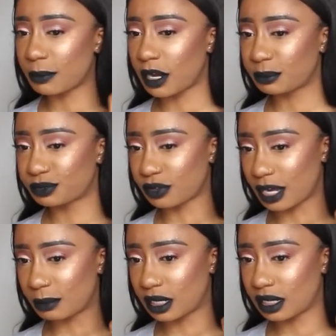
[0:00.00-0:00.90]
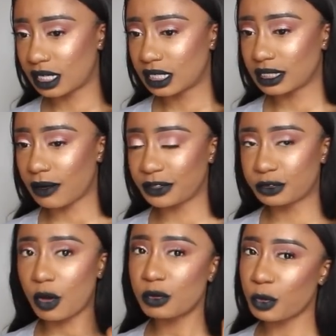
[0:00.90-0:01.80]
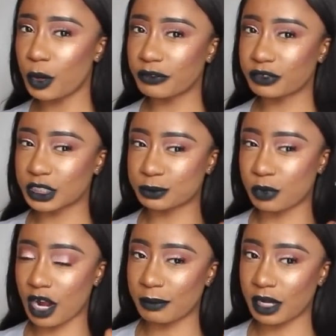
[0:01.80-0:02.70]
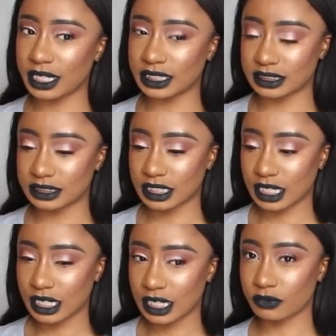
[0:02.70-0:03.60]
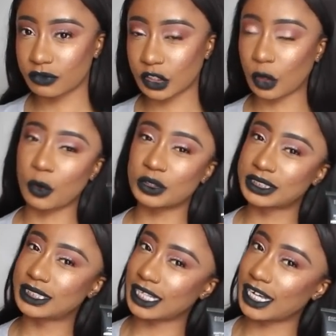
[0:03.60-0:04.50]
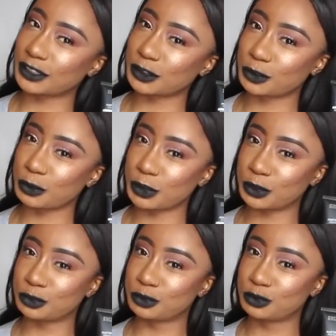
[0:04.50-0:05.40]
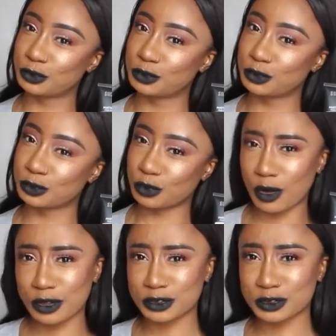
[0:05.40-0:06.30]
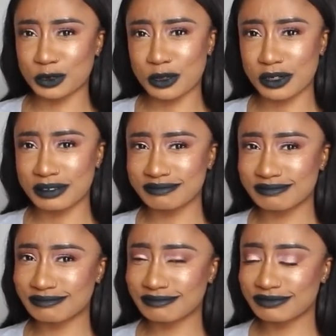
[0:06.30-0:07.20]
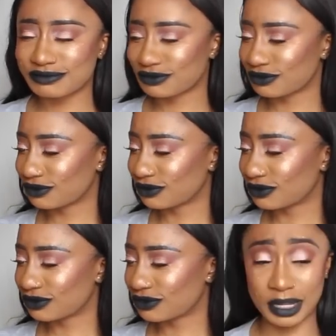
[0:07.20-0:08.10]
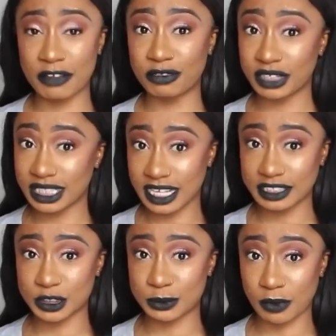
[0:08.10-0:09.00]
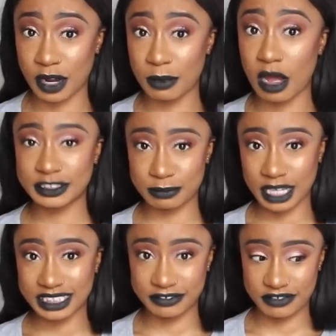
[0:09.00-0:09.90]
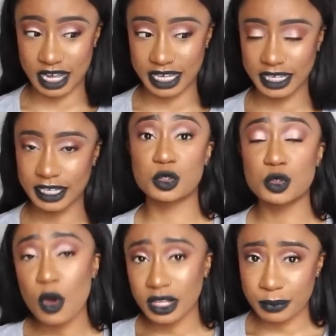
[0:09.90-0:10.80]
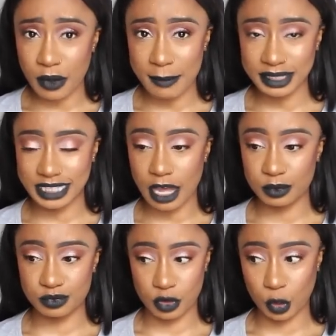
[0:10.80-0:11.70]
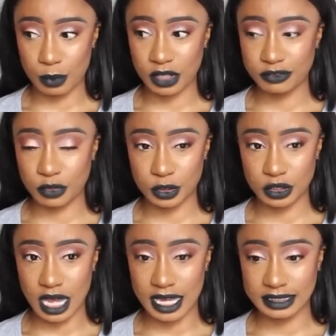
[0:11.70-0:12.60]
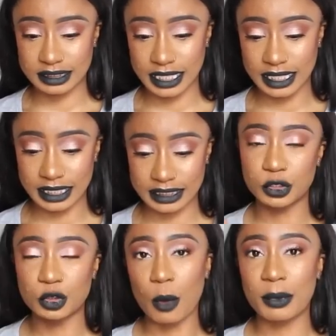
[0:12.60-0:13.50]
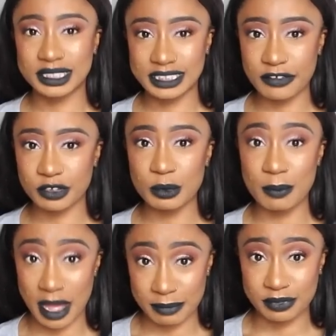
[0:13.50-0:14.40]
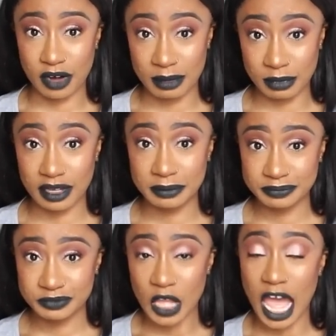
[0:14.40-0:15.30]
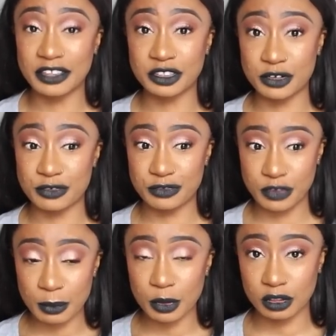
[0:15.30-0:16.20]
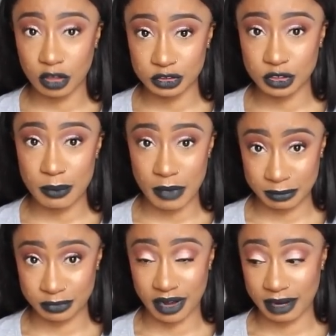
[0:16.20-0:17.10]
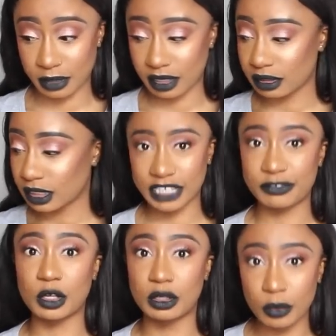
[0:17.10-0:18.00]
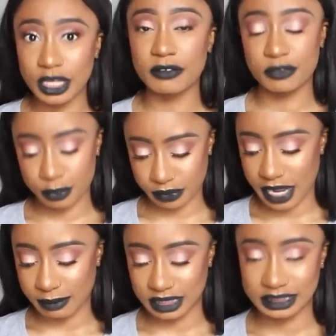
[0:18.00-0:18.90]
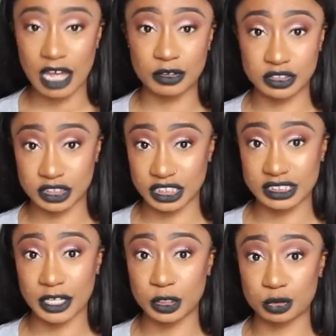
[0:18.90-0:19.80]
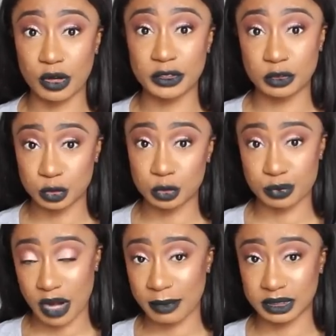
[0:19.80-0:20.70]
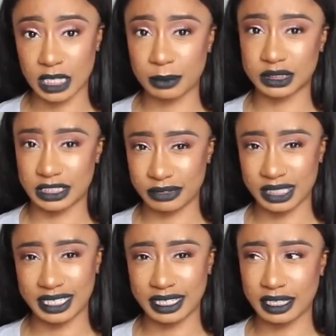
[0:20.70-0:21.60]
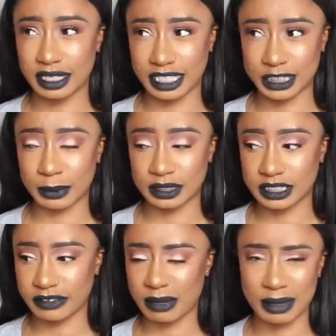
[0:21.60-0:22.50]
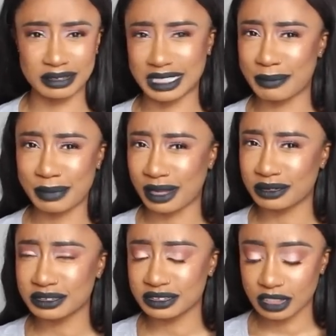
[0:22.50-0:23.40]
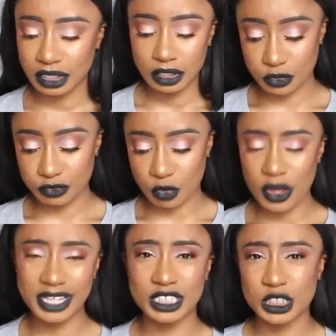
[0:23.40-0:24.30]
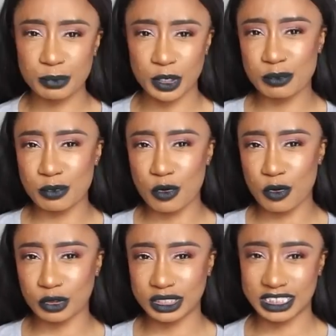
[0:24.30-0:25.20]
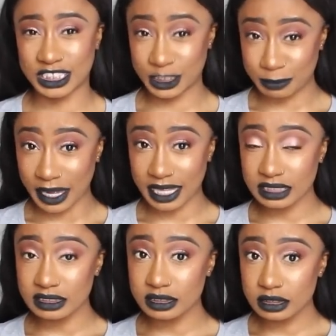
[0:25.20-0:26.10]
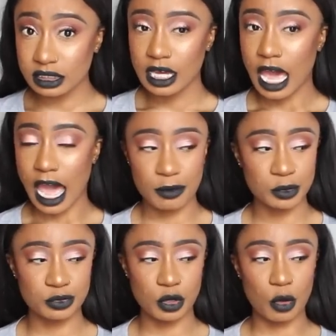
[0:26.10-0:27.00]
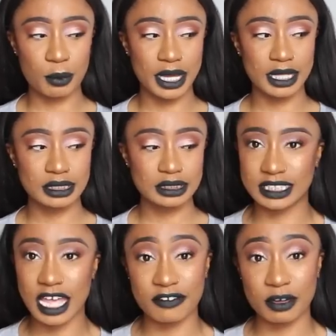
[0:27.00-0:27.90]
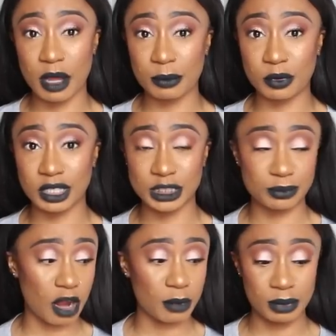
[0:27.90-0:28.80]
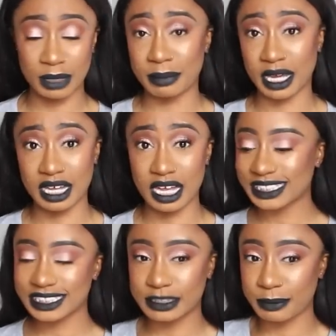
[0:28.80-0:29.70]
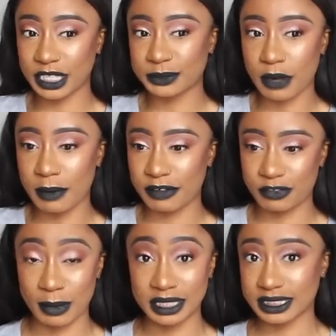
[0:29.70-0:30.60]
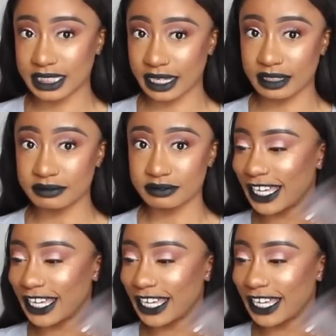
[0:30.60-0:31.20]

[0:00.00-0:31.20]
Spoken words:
Matte Primer. Now I don't know if this primer is considered to be Drugstore, but I really like this primer. It's mattifying. The 2 other primers that I would recommend for you guys is the No. 7 Matte Primer and the Rimmel London Matte Primer. If you're looking for primers, I'll suggest that you try those 2 primers out because they're really inexpensive, about £10. You've got a little bit more to spend. I would recommend this is the Ever Matte Poreless Primer by Becca. This is the best primer for my skin.